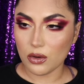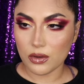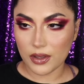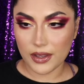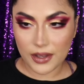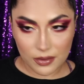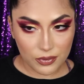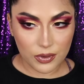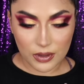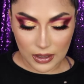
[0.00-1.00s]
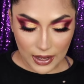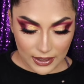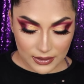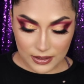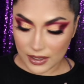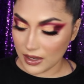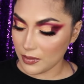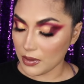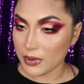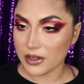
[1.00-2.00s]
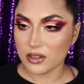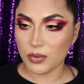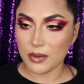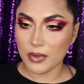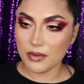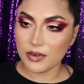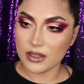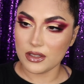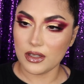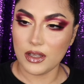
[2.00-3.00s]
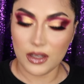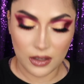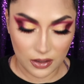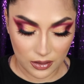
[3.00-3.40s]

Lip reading: Okay, and for the last time, I'm gonna spray my face again.